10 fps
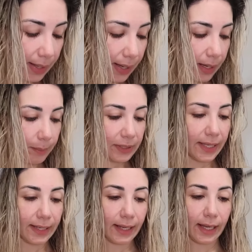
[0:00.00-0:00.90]

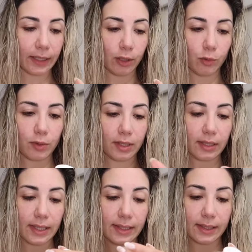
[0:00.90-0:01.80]
Then I used
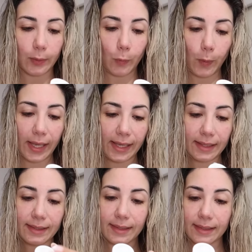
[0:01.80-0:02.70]
this
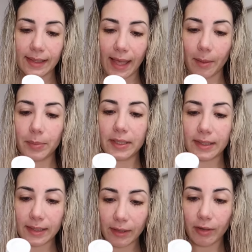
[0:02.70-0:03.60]
Ouai scalp
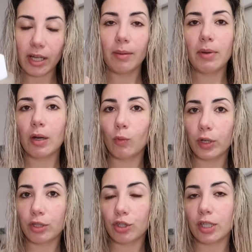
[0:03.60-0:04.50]
serum,
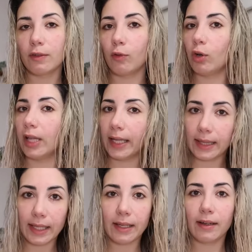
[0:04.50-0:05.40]
which is for
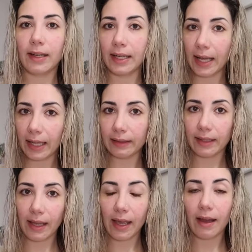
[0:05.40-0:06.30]
like thicker and
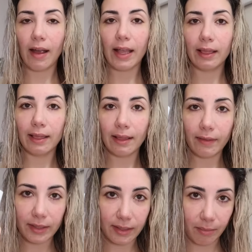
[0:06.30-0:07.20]
healthy hair. I
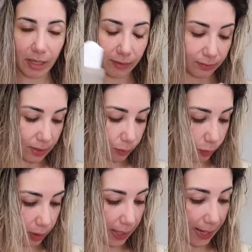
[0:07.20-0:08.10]
love the smell of this
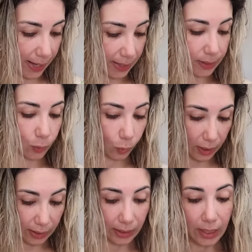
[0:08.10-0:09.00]
one as
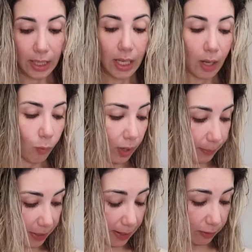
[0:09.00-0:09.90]
well. Why
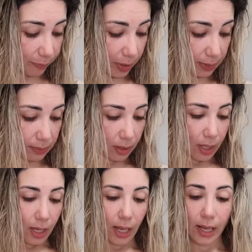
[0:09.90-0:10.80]
am I out of breath?
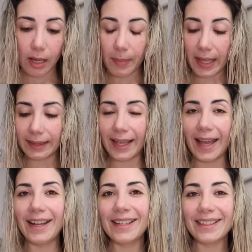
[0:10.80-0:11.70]
And
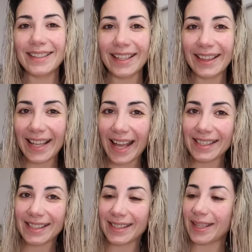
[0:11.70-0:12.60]
then the
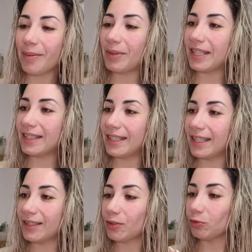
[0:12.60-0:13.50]
last step is
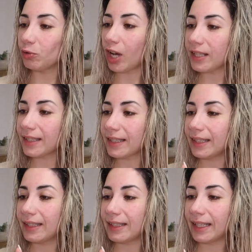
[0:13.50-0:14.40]
this Rusk
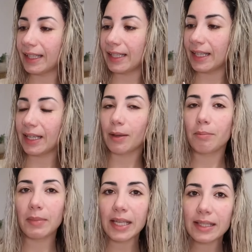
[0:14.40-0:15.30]
thickening
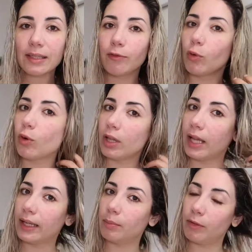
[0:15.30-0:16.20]
mist for
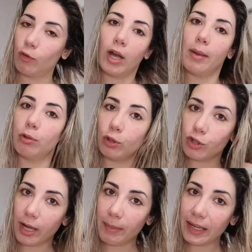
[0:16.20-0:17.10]
like before I blow
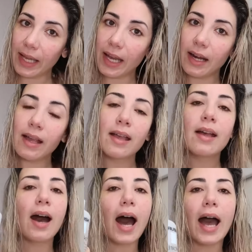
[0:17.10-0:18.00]
dry my hair.
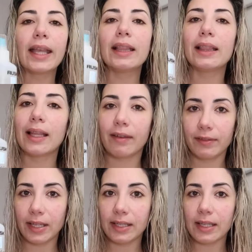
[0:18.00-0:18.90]
I
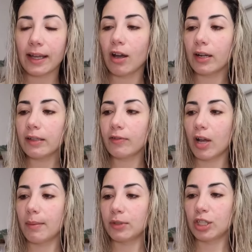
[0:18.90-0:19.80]
love this. I got it
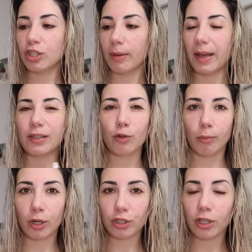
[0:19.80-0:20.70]
from TJ Maxx or
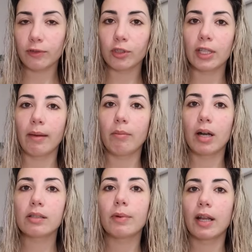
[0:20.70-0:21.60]
Marshalls for
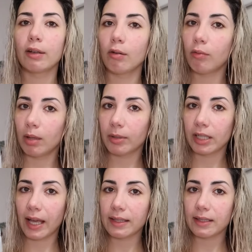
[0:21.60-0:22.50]
$10, but I know
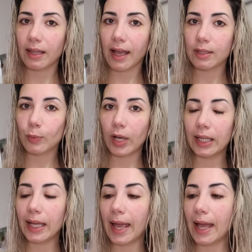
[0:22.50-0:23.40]
Walmart has it as
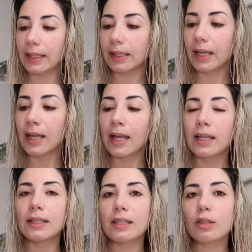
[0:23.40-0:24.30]
well. And
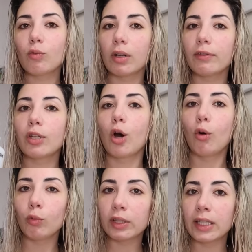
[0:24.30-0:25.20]
this is one of the
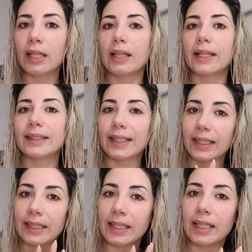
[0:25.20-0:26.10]
only like
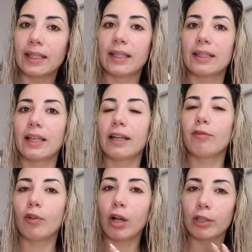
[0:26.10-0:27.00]
thickening and like
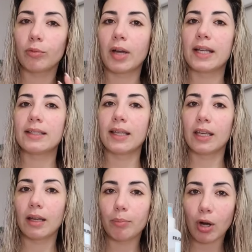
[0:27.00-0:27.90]

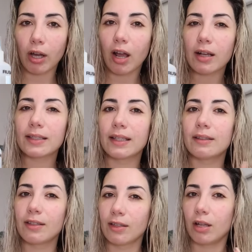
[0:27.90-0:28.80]
volumizing products
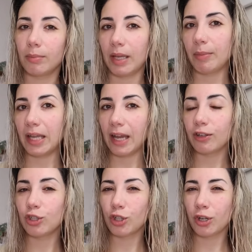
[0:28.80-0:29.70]
that does not make my
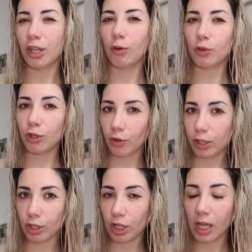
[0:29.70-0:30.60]
hair dirty or
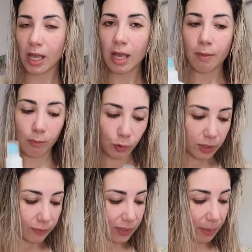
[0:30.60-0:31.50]
crunchy.
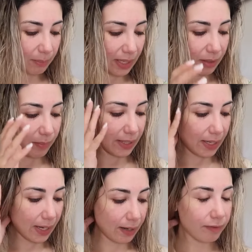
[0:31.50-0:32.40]
Most of them make my
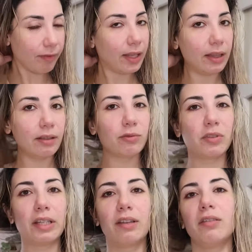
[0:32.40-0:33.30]
hair feel
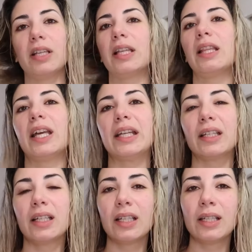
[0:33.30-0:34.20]
really like,